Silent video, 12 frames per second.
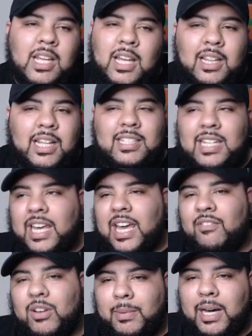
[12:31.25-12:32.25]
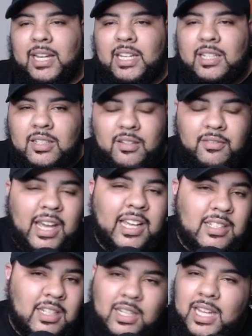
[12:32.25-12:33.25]
let's say everybody's
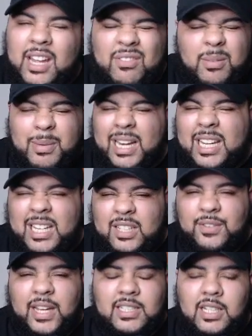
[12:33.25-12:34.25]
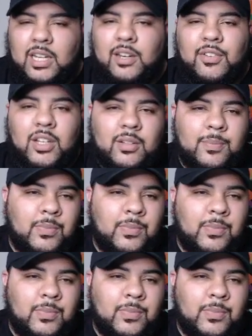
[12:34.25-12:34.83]
vaccinated. Everybody gets vaccinated in NFL.